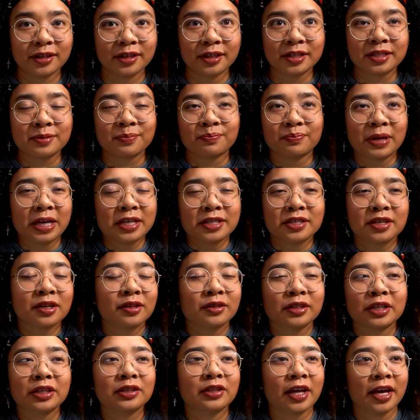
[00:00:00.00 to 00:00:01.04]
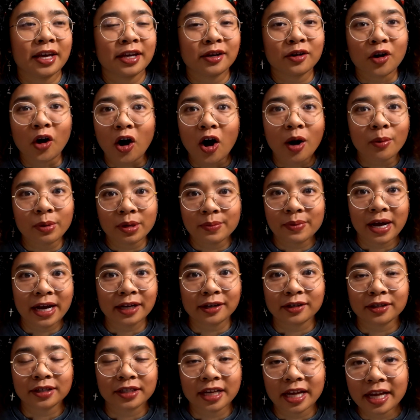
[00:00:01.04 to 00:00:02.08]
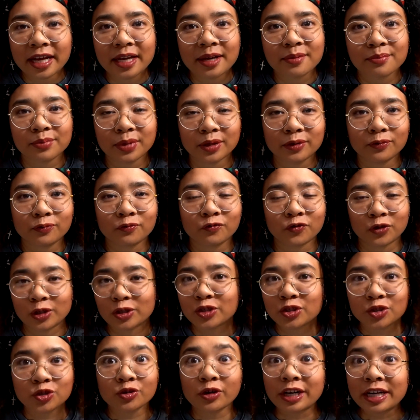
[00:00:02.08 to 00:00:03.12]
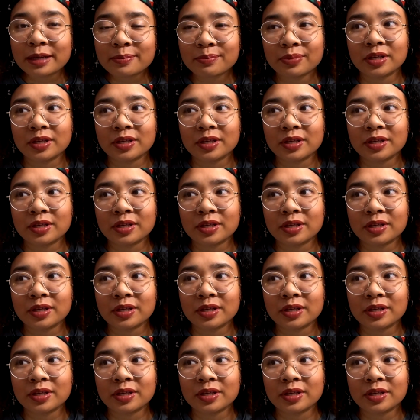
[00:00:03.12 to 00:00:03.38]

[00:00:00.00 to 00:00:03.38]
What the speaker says: it's basically like Call Me By Your Name, but for straight